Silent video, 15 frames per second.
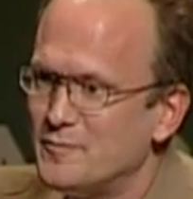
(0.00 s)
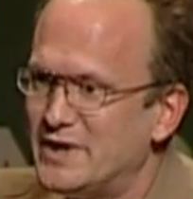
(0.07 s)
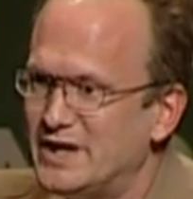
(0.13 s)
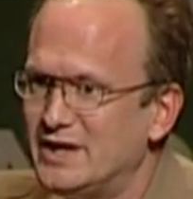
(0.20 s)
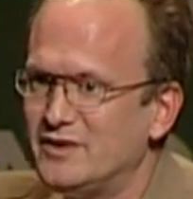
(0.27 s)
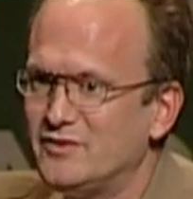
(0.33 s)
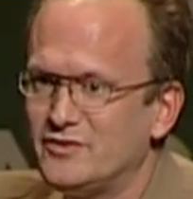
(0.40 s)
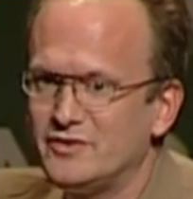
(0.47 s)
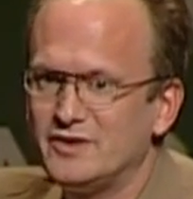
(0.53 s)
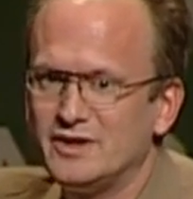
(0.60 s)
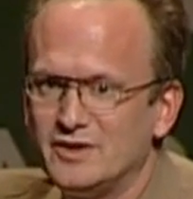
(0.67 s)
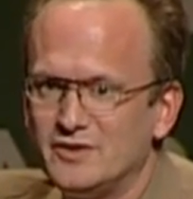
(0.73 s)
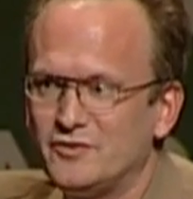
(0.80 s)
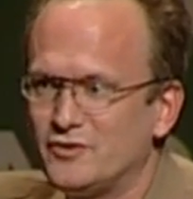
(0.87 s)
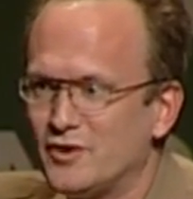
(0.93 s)

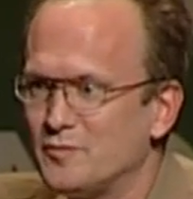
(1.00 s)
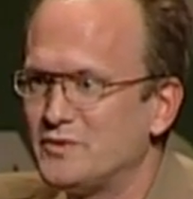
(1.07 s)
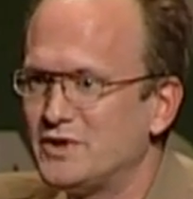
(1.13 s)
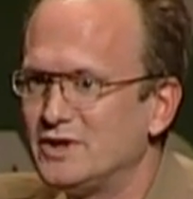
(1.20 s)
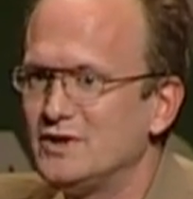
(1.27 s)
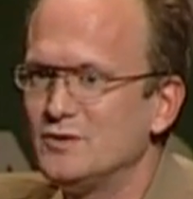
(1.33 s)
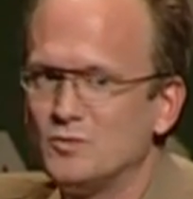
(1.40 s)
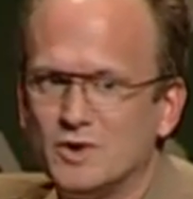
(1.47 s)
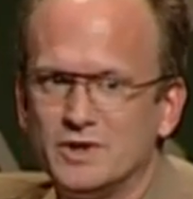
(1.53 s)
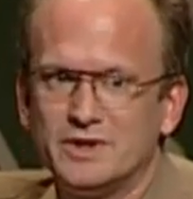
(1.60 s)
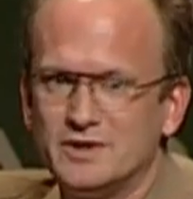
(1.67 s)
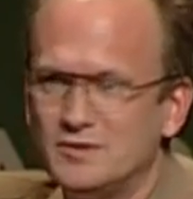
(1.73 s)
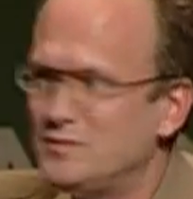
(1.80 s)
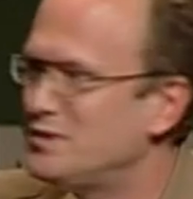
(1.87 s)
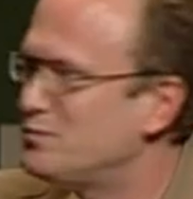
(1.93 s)
is something that one
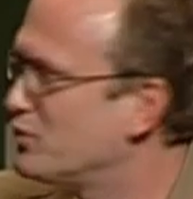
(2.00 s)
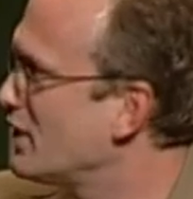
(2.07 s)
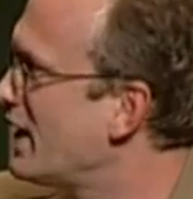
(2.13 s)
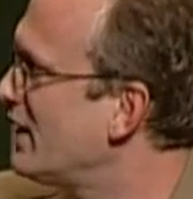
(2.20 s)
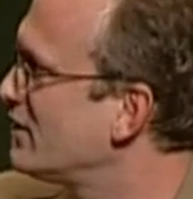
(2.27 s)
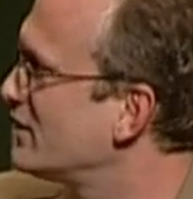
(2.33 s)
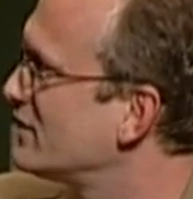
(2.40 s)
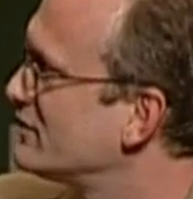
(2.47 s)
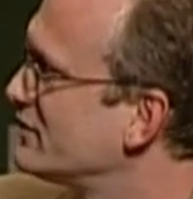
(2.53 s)
can be proud of.